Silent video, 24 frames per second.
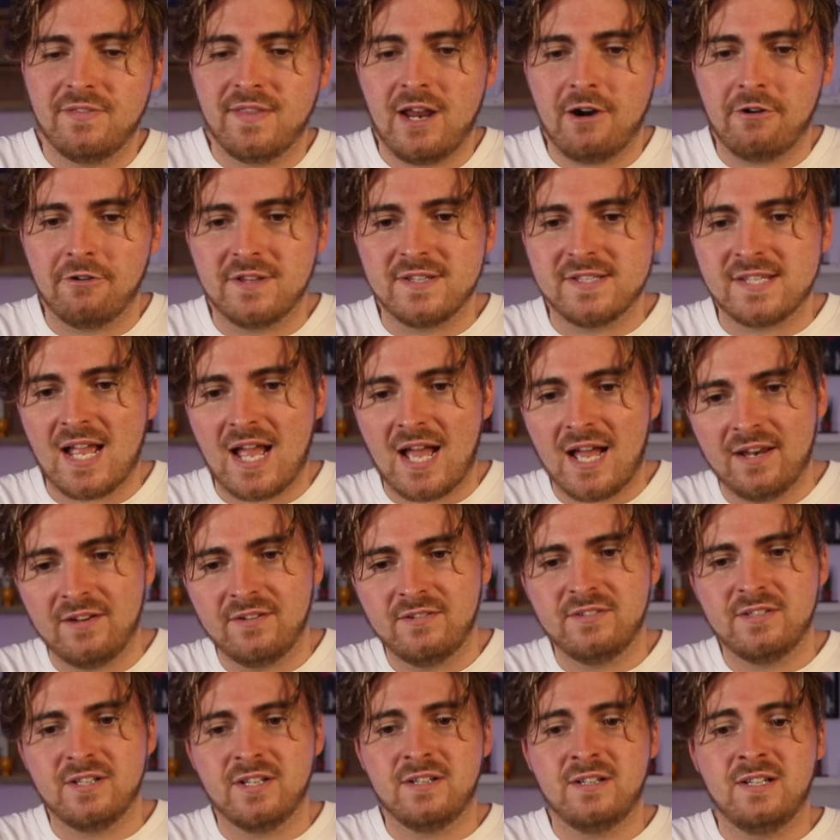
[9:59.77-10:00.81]
and there on his
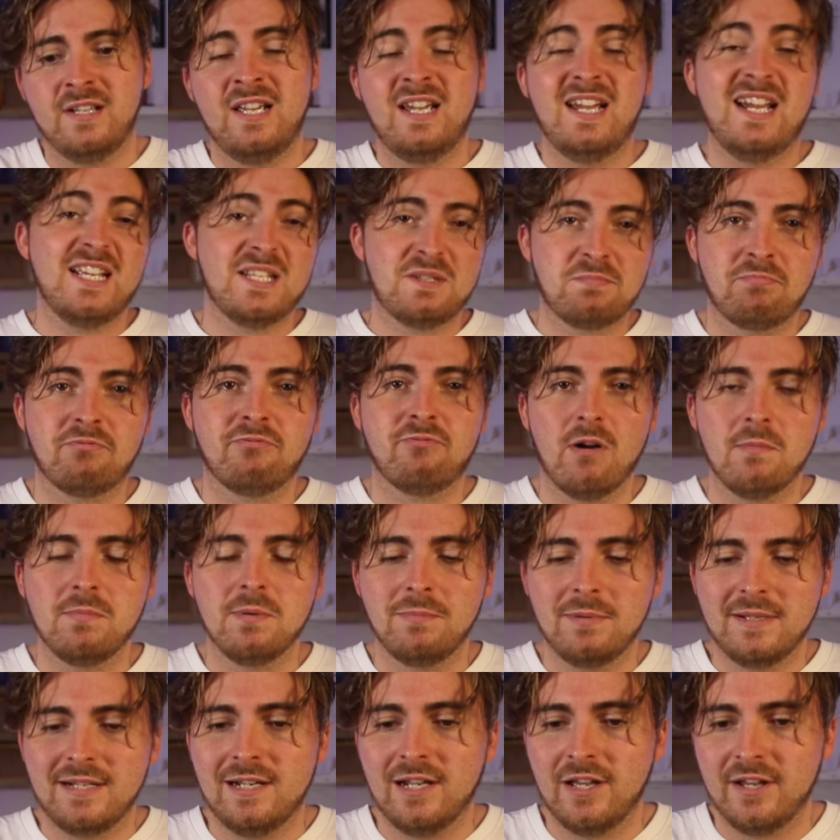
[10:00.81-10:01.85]
hand, and he's
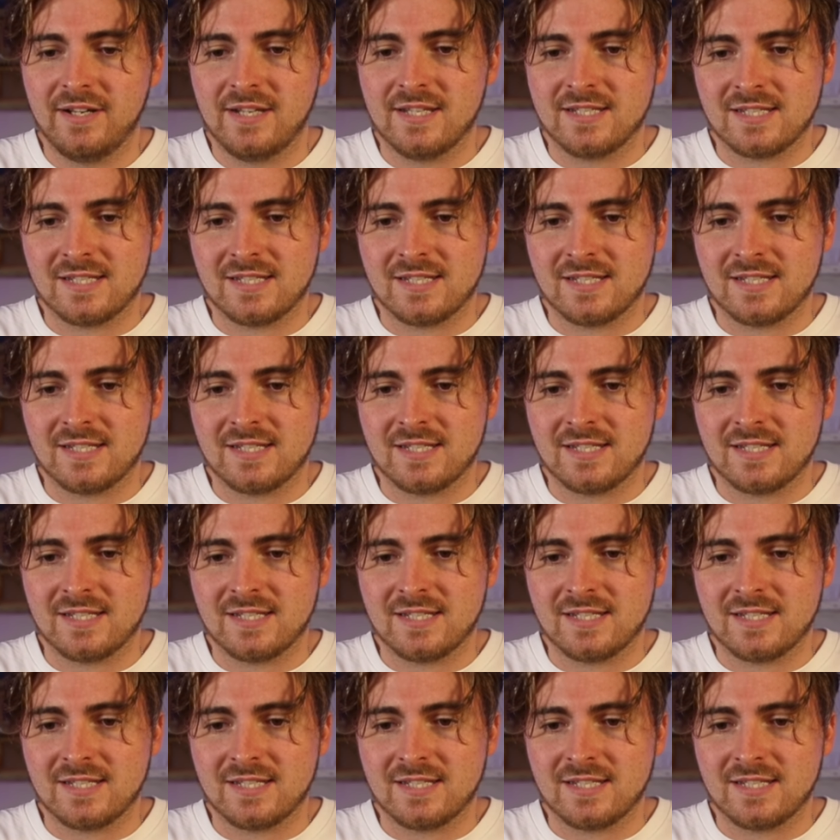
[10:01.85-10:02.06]
probably learnt